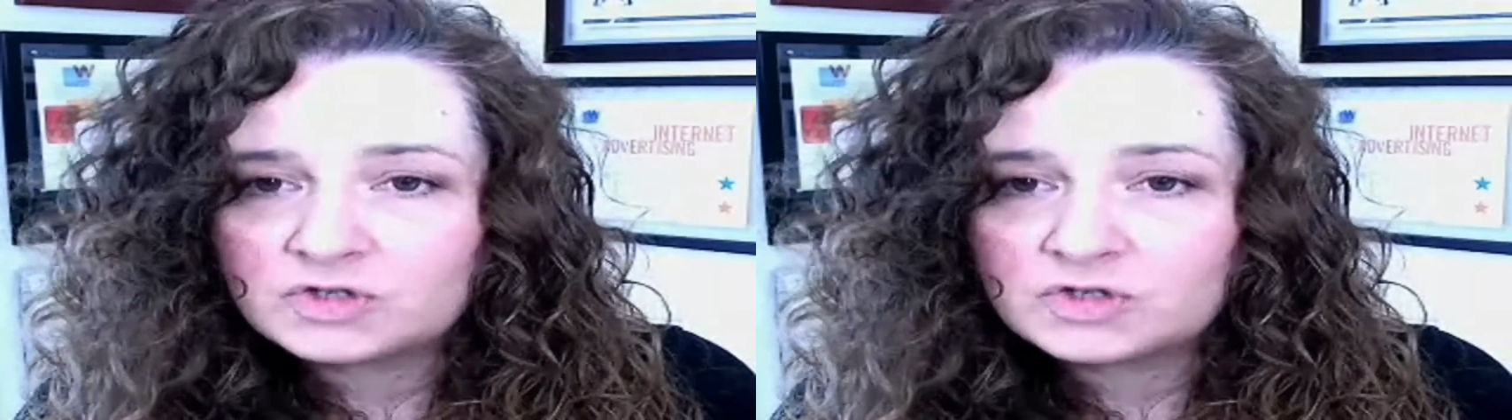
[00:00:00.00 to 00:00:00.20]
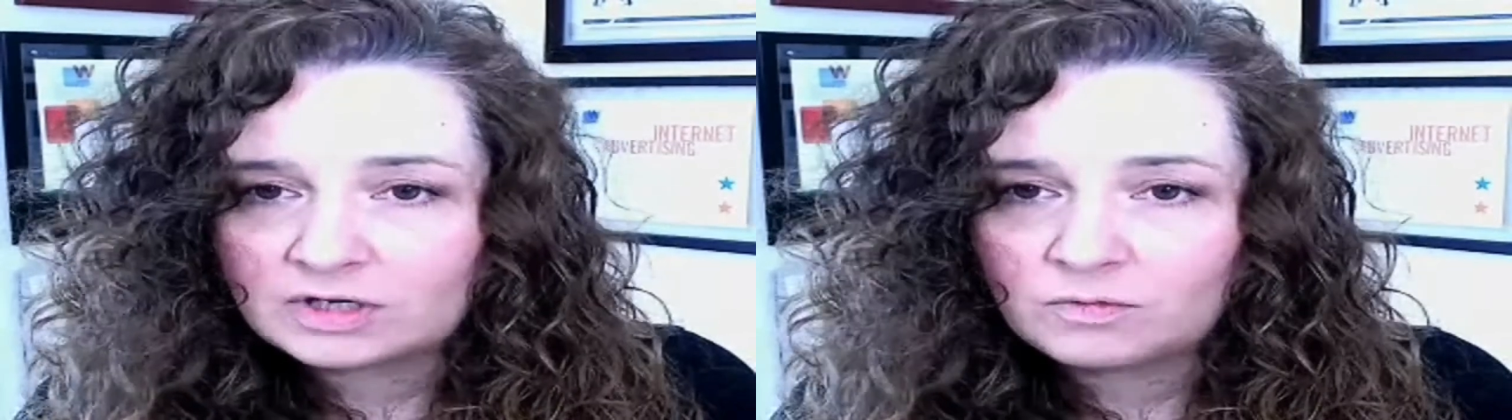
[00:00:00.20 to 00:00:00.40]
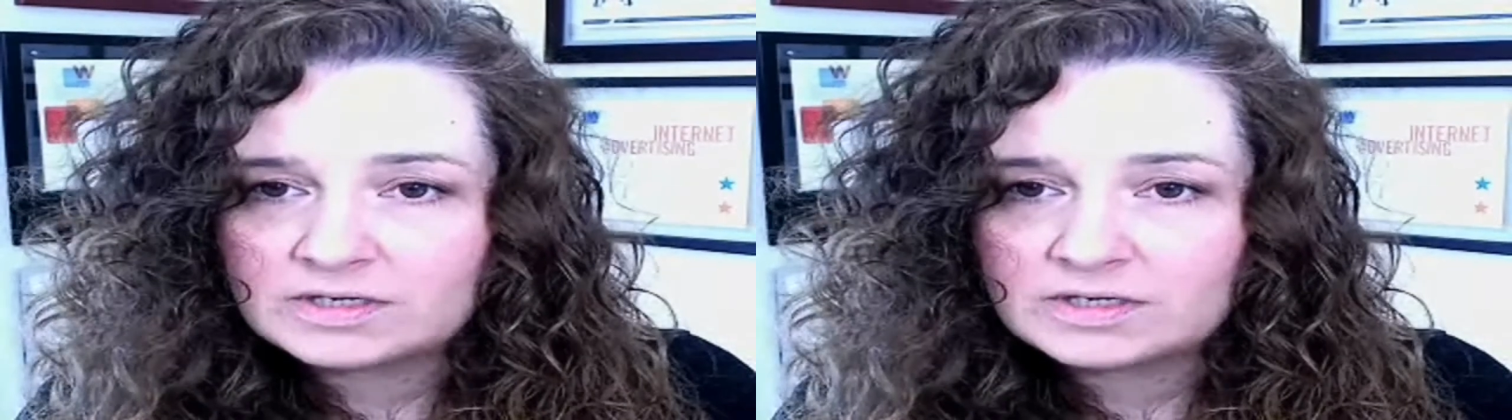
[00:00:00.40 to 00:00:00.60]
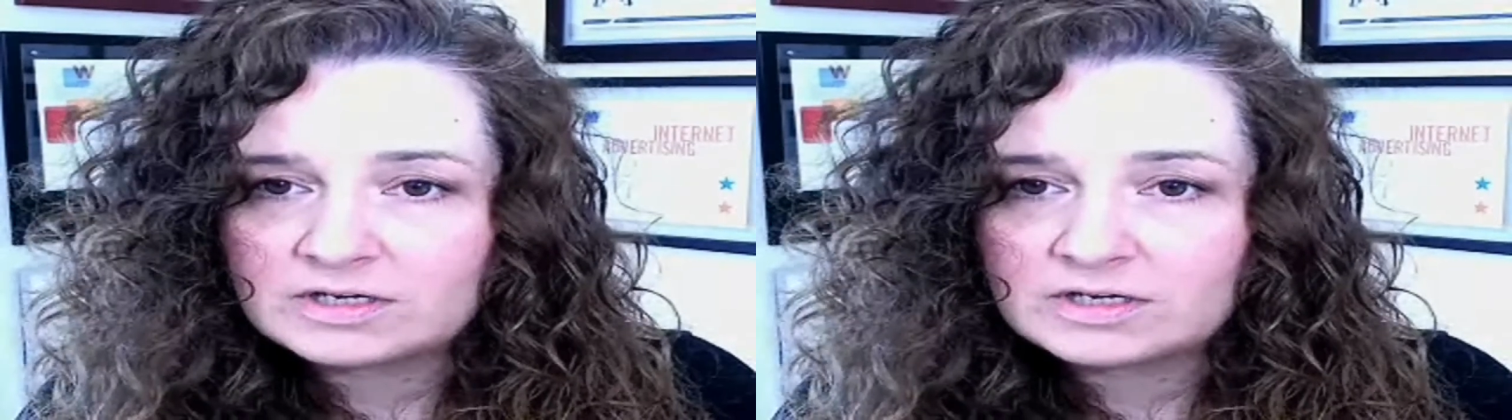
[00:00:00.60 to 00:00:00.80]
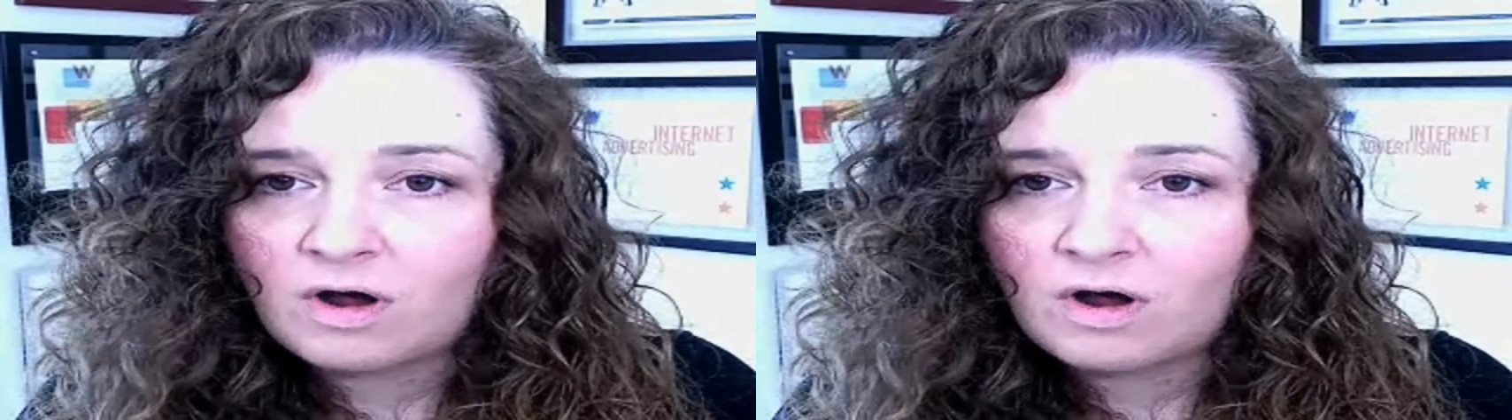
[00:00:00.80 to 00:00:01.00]
what is it you're
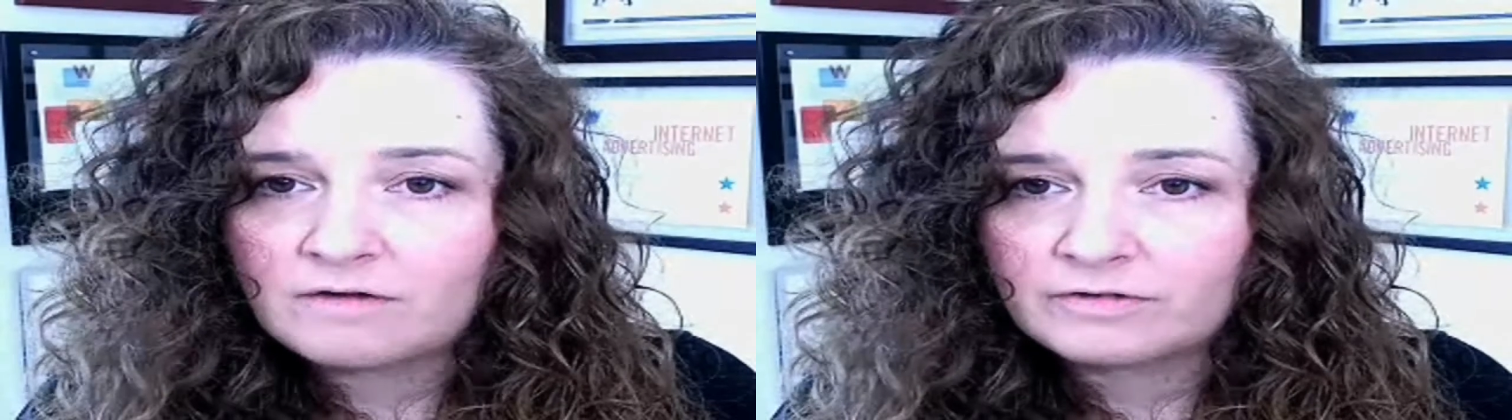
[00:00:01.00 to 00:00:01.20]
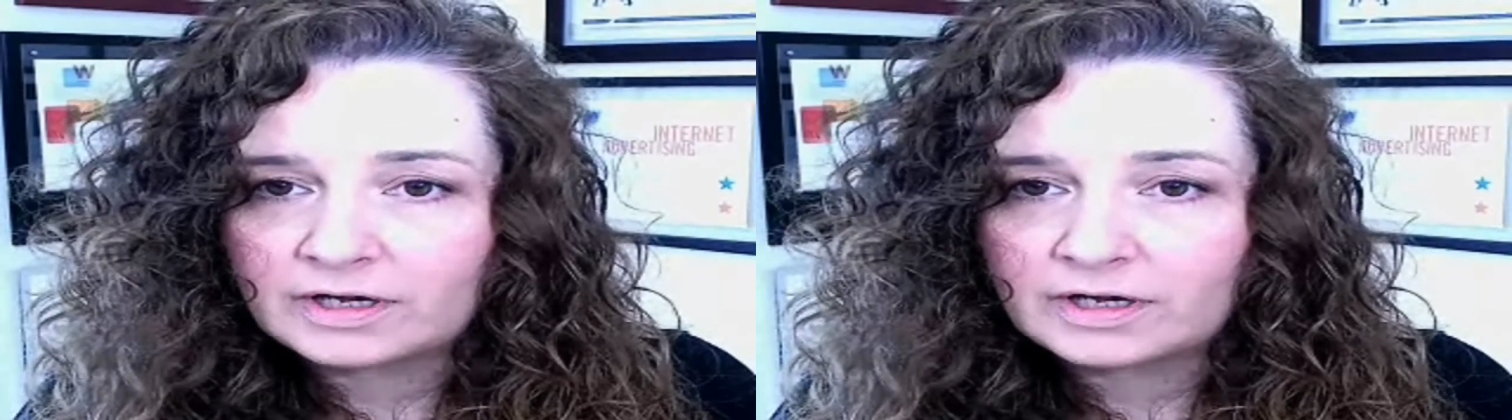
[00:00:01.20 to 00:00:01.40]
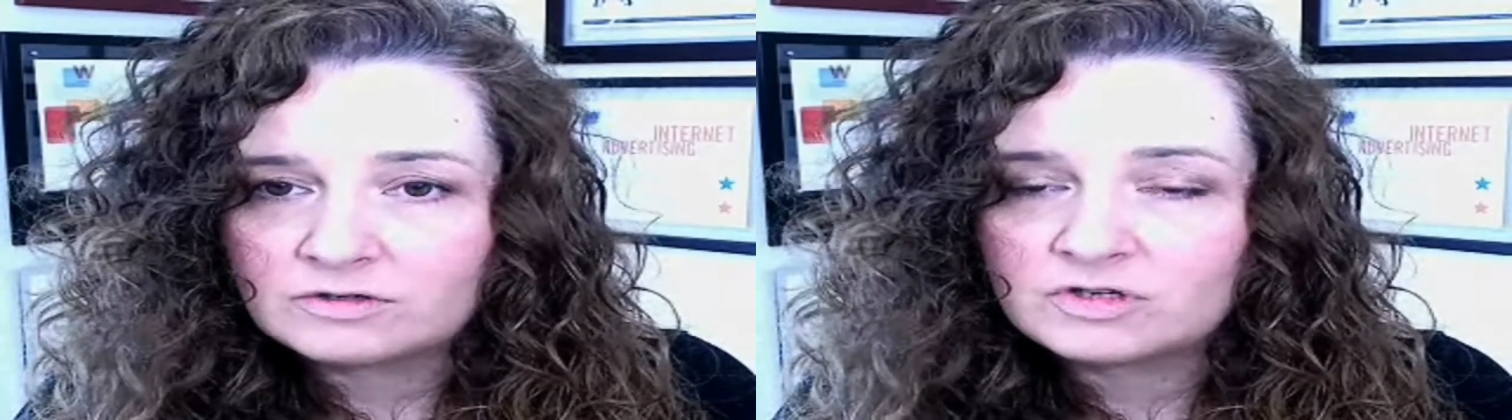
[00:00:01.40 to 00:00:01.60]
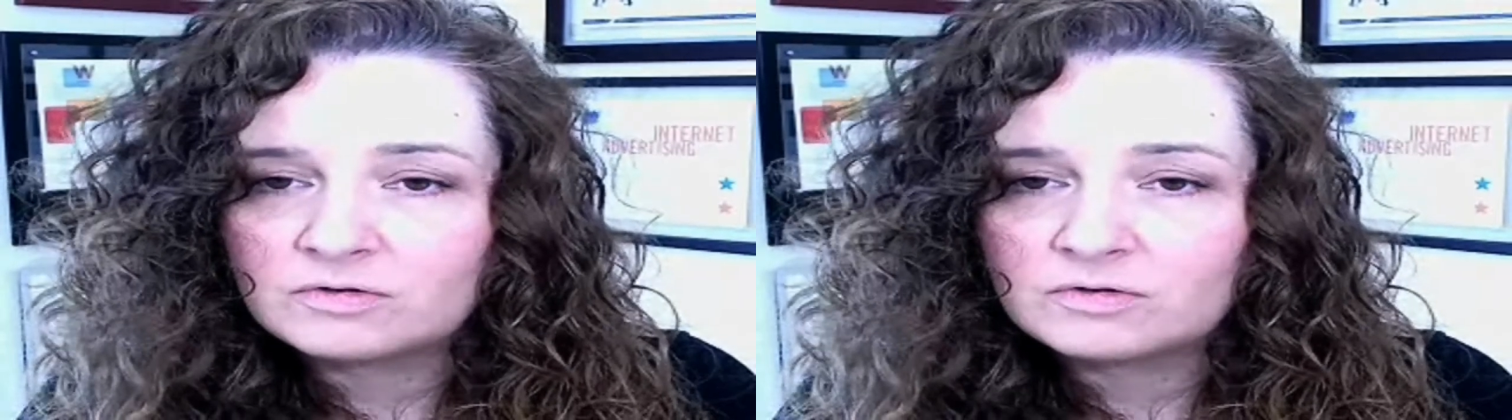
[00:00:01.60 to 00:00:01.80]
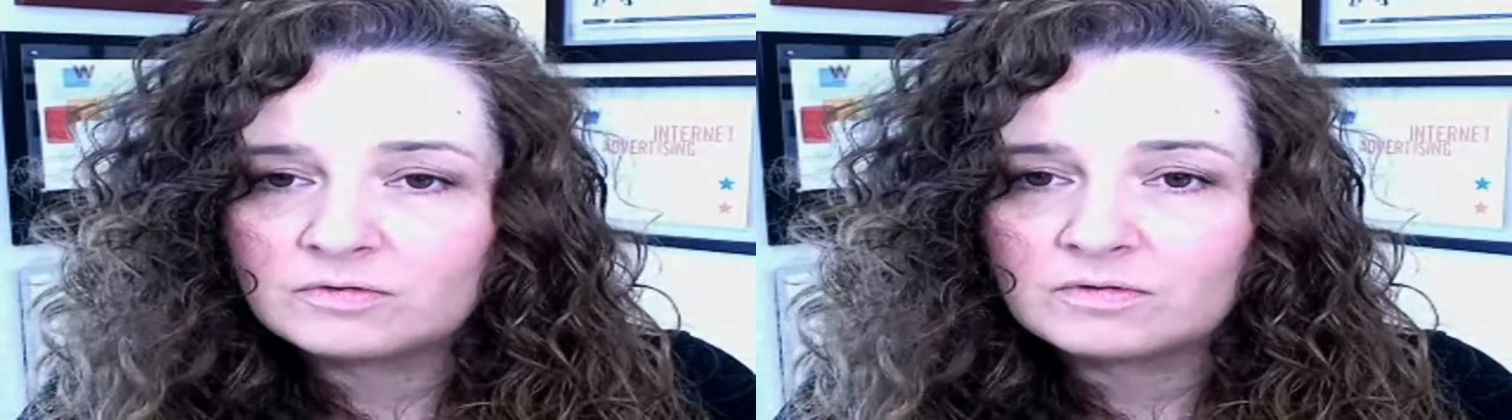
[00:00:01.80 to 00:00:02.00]
offering
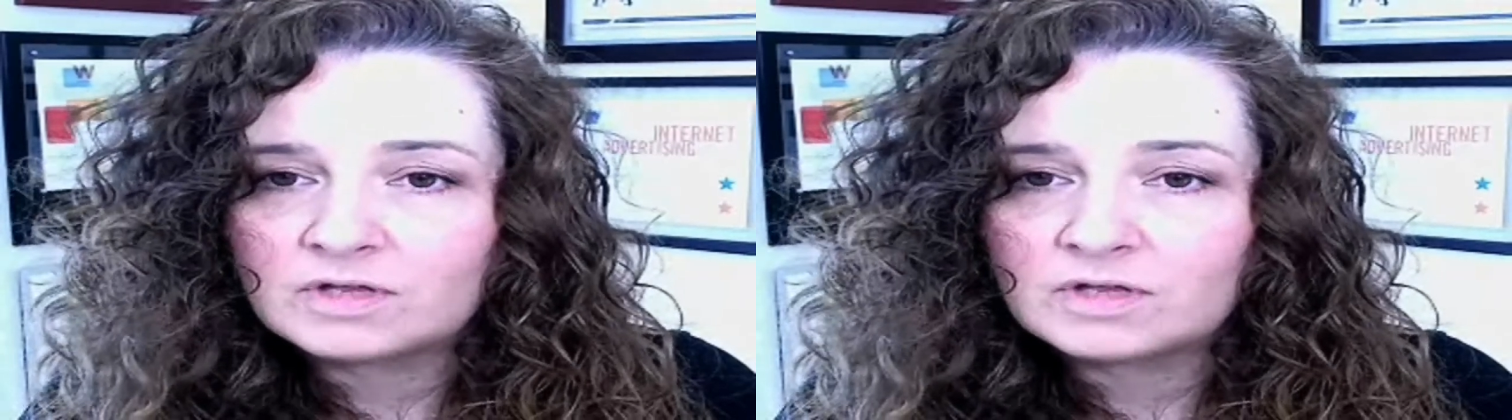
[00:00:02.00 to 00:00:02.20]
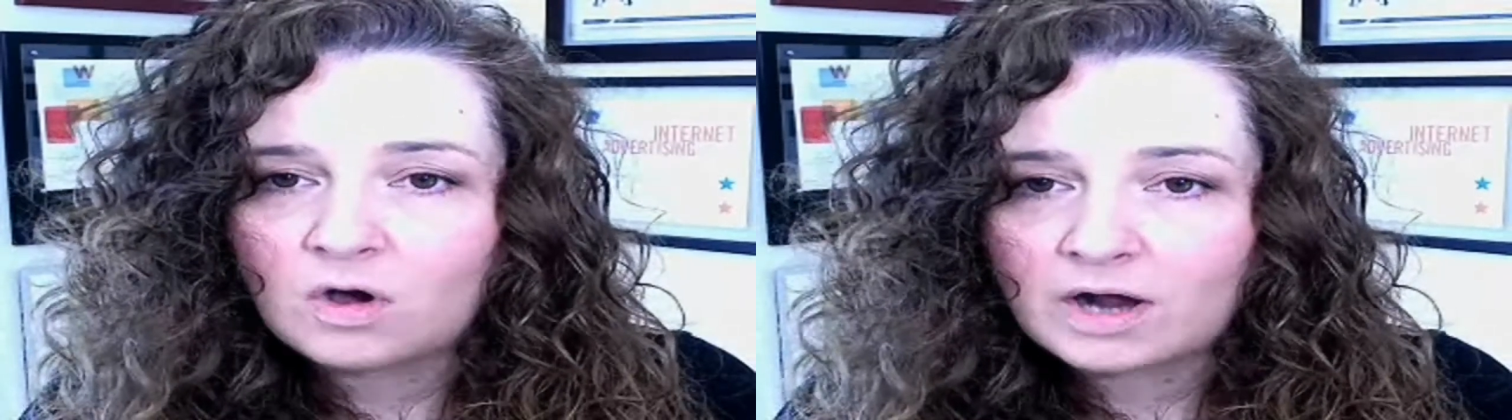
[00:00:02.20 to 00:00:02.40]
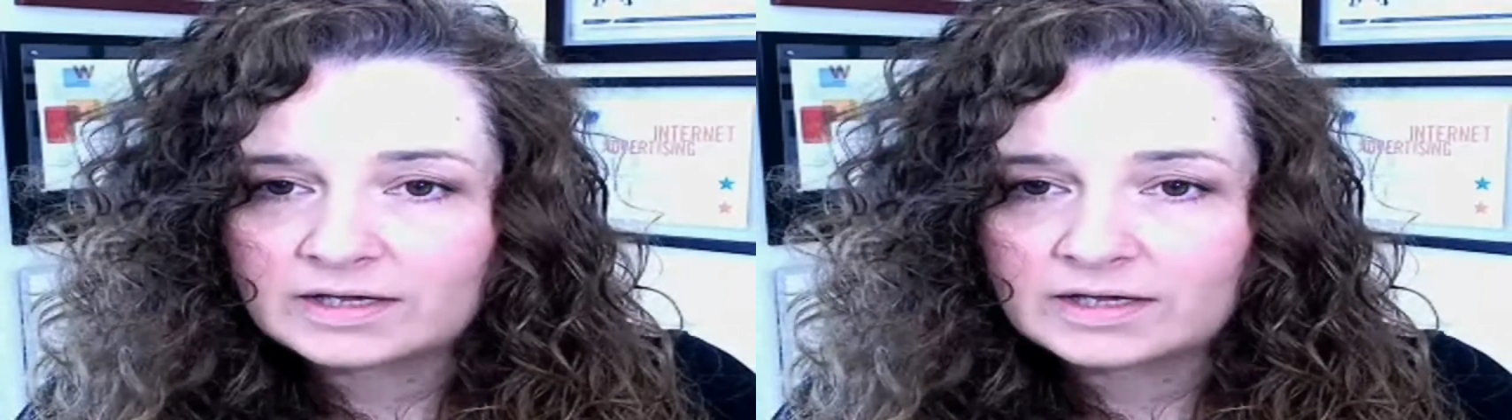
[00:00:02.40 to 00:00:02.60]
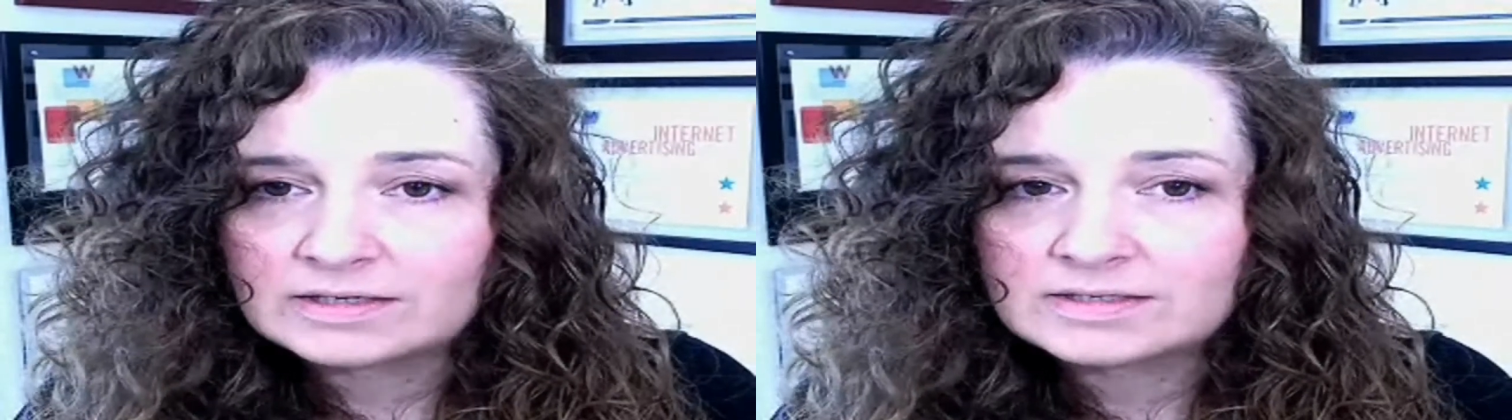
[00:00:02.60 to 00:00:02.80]
to the audience?